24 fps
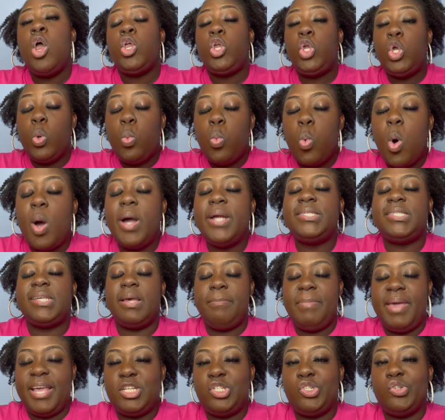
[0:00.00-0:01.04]
You want to
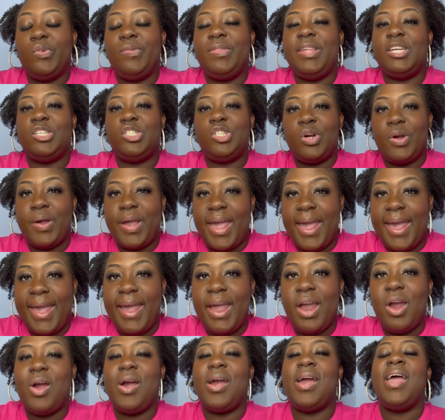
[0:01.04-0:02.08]
make sure that your
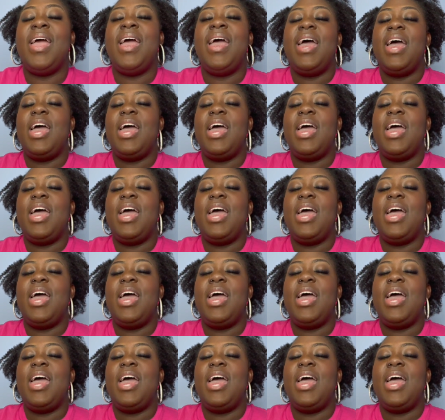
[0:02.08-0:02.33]
hair,